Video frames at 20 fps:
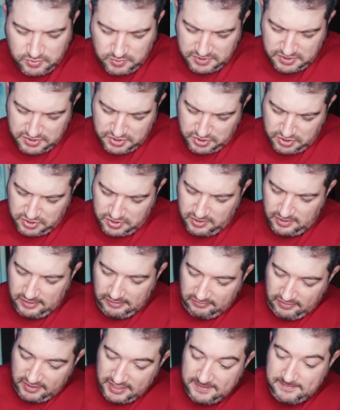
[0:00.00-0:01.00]
what should
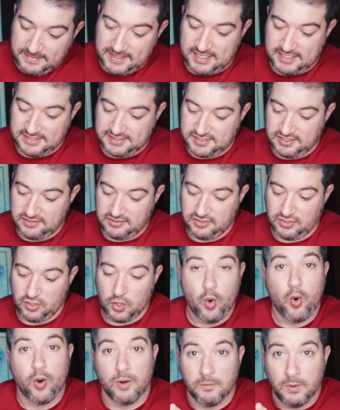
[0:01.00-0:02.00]
already be considered
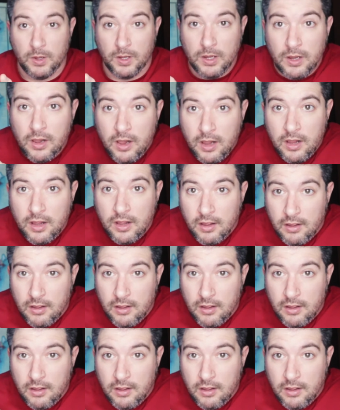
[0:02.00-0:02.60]
normal,